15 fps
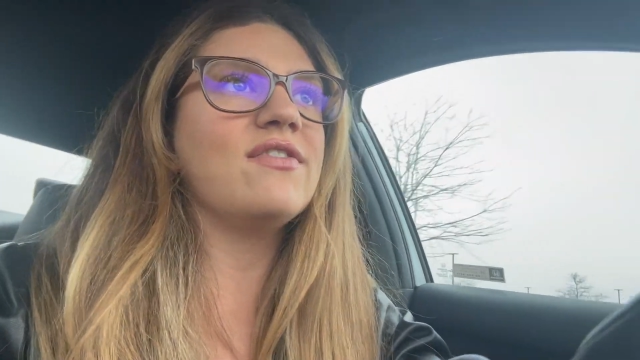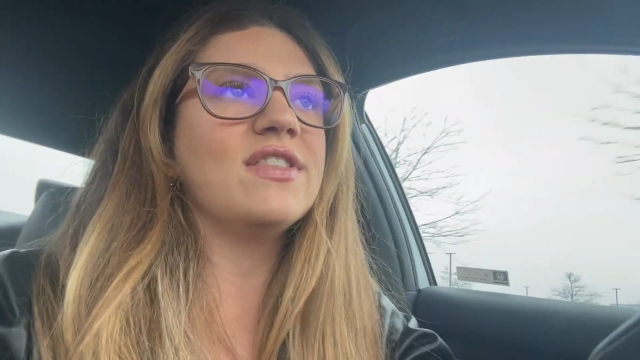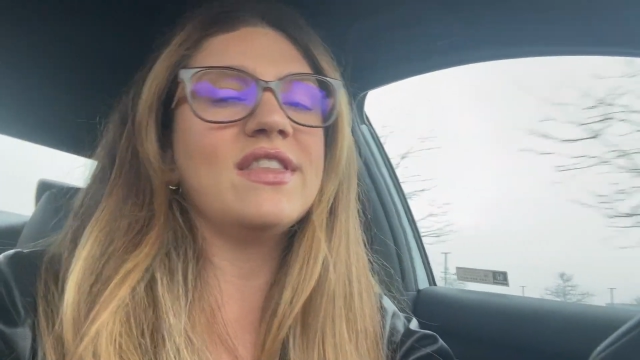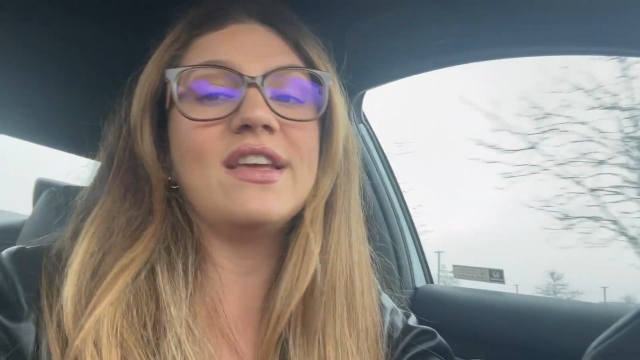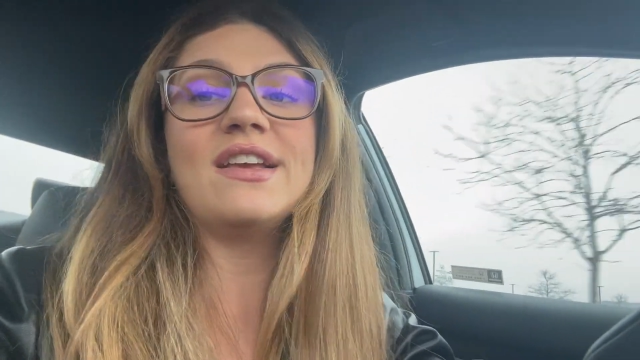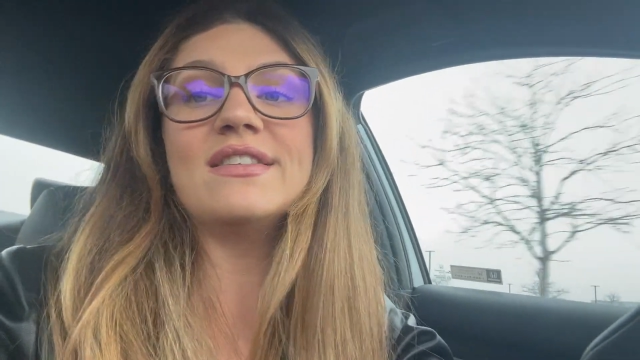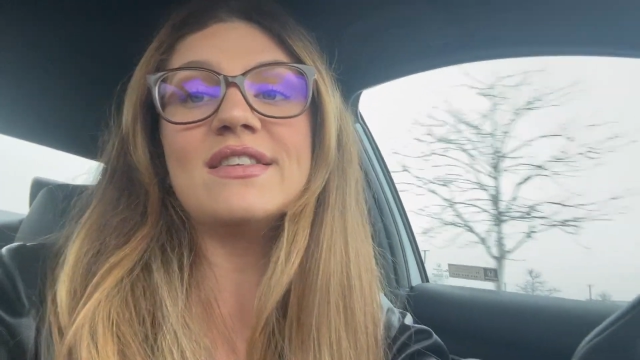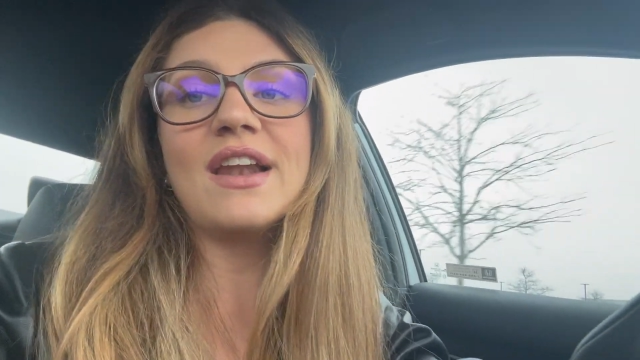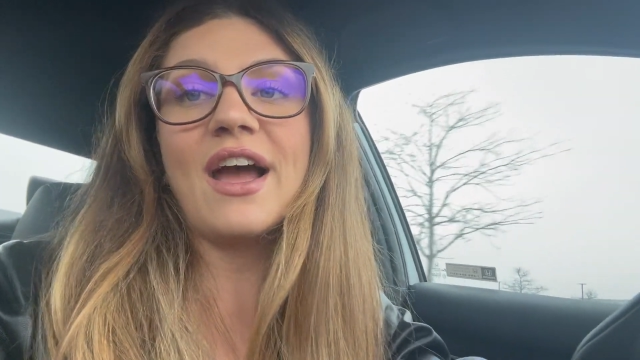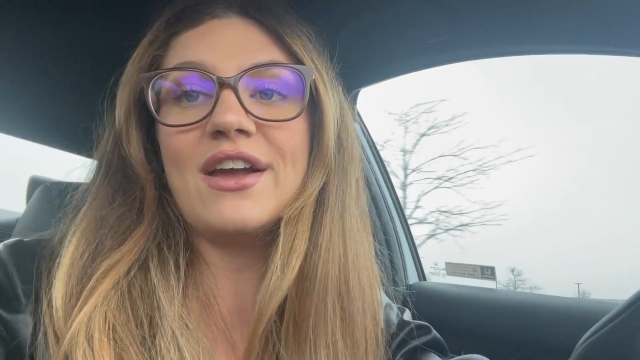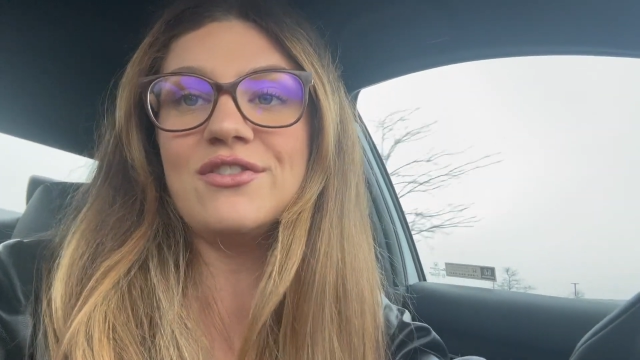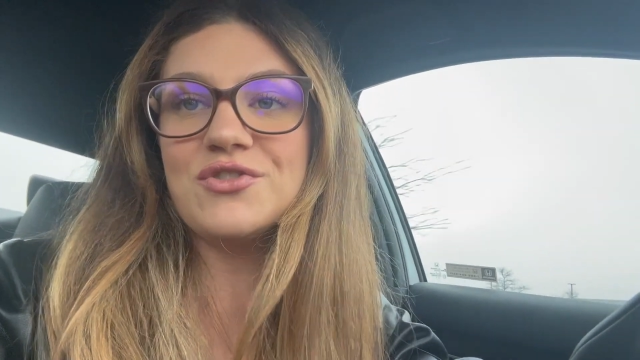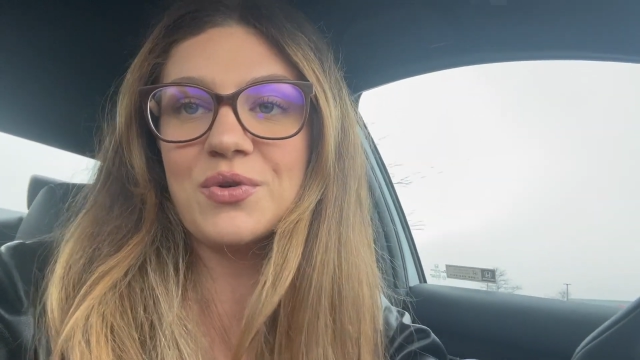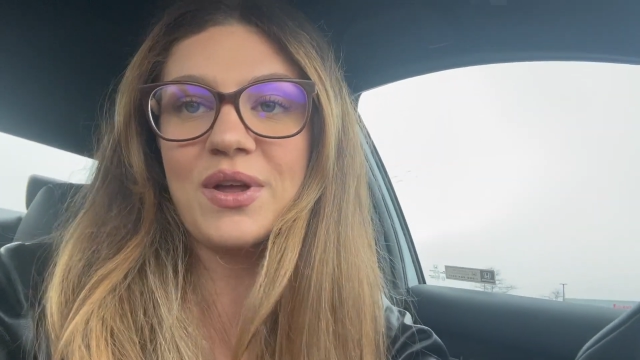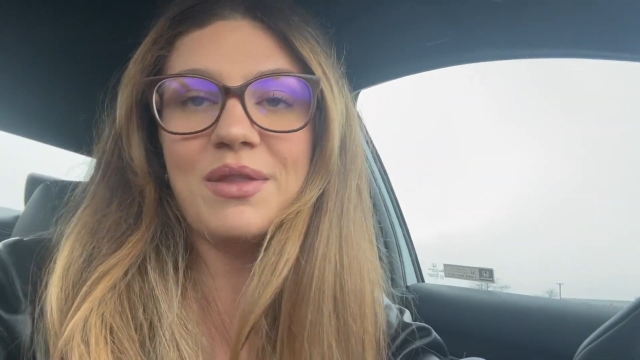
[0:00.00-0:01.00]
and things that I
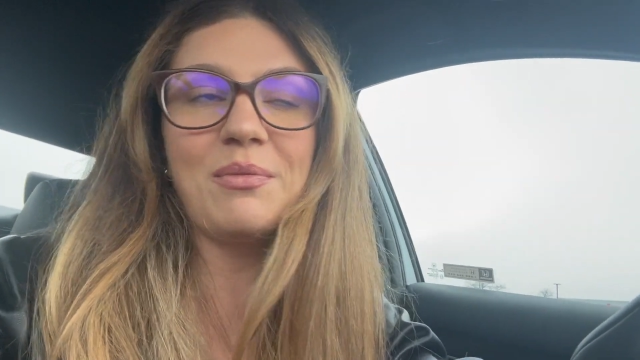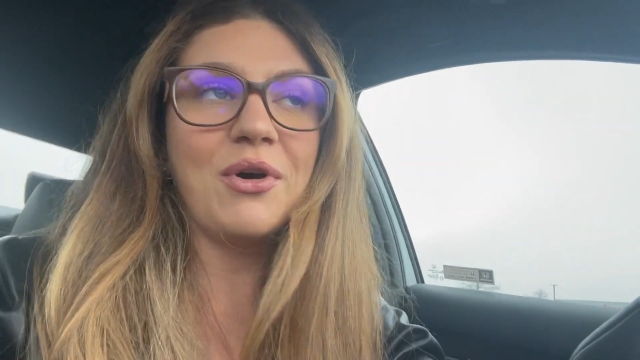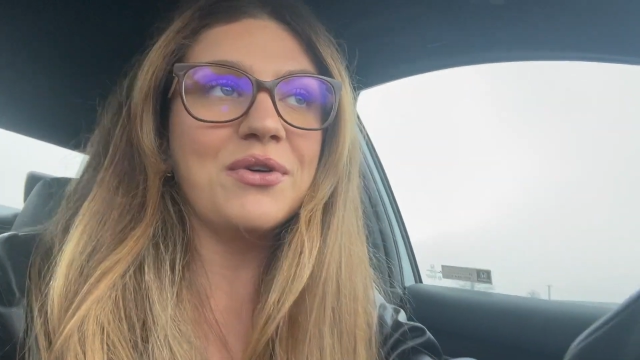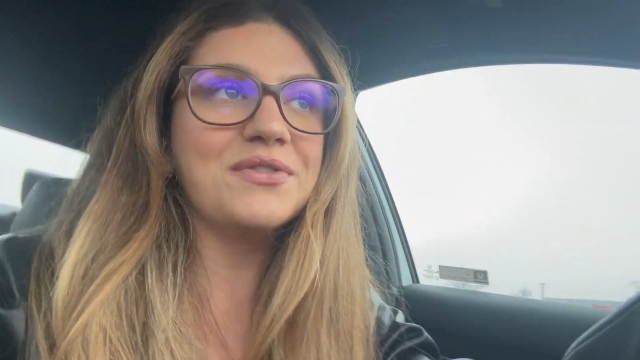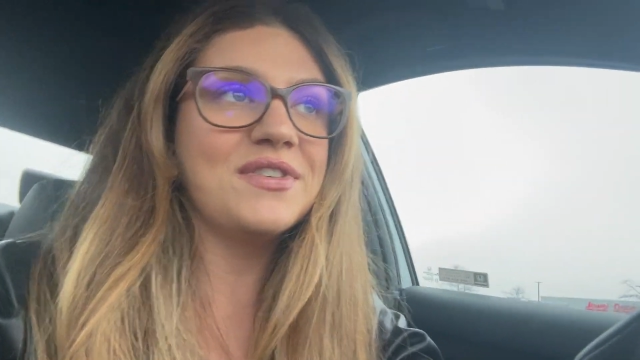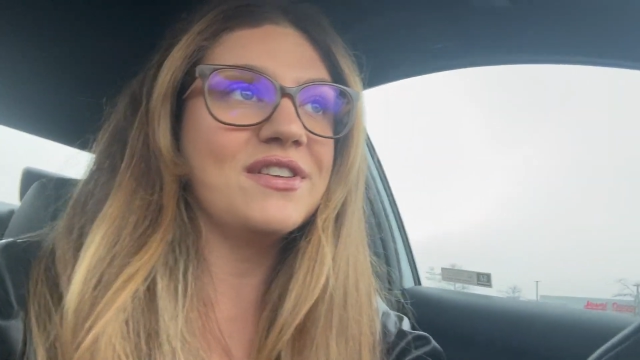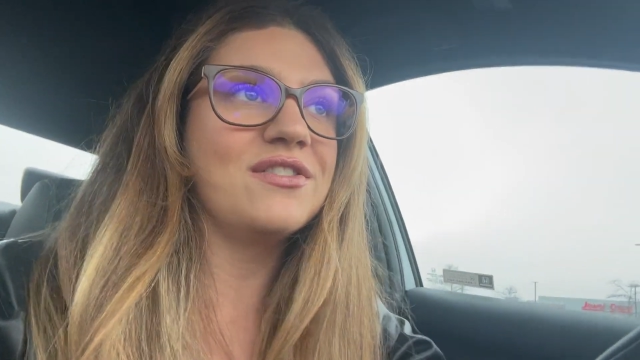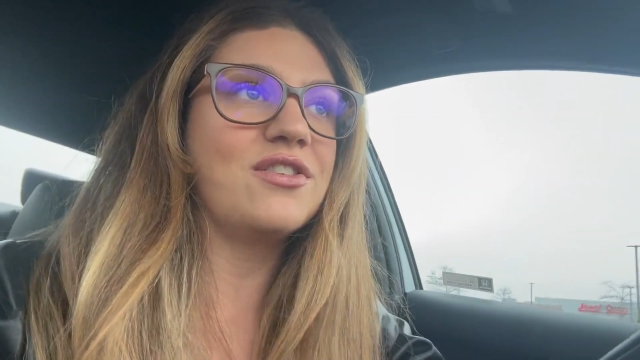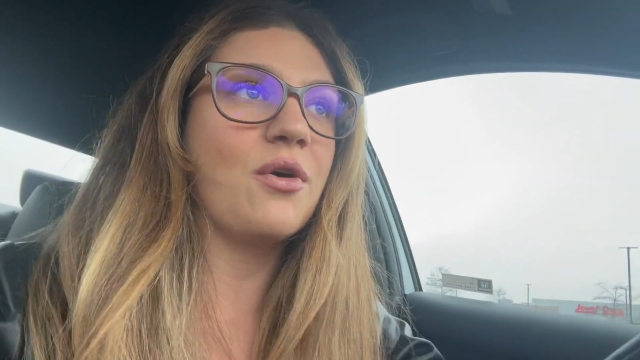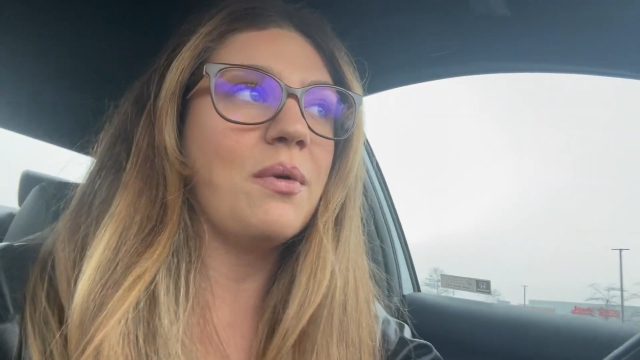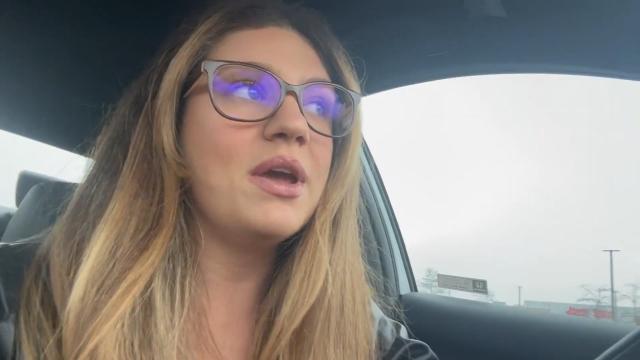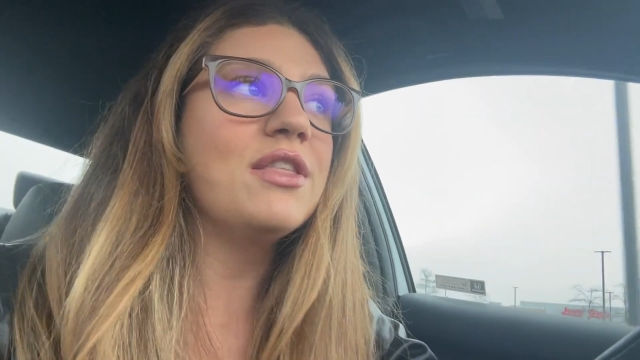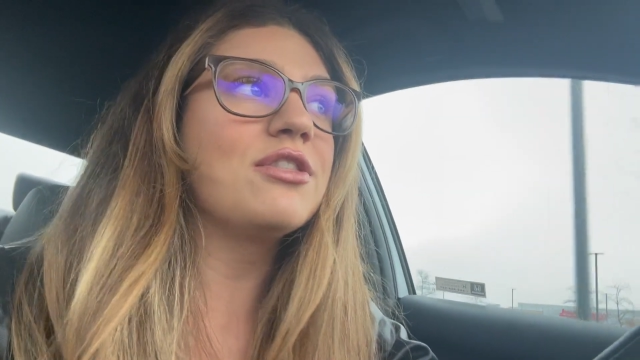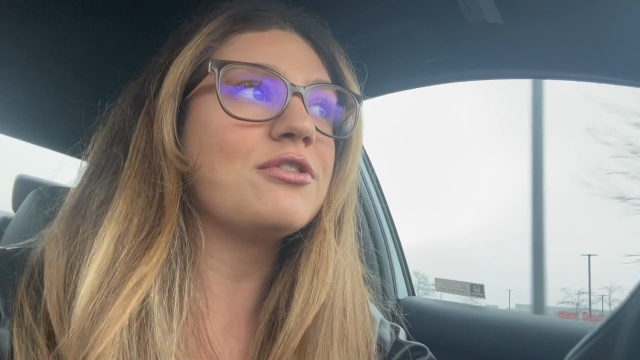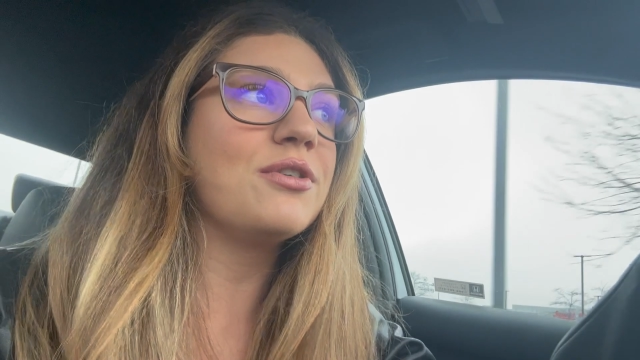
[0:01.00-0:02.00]
enjoy the most is
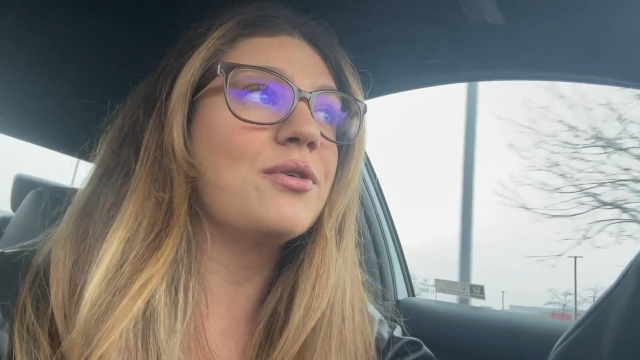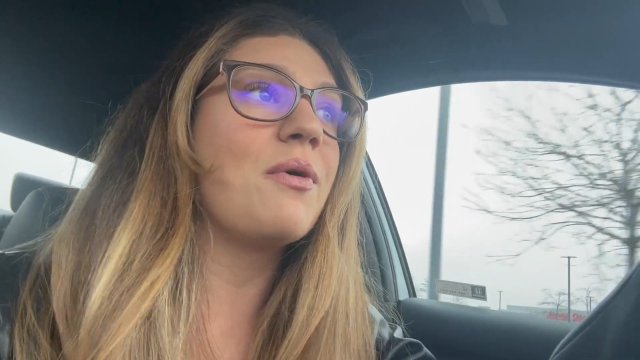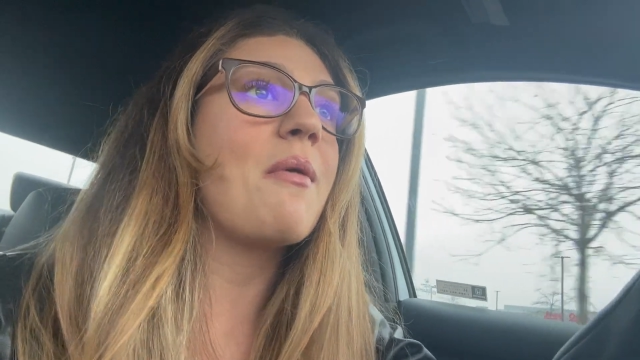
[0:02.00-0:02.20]
going through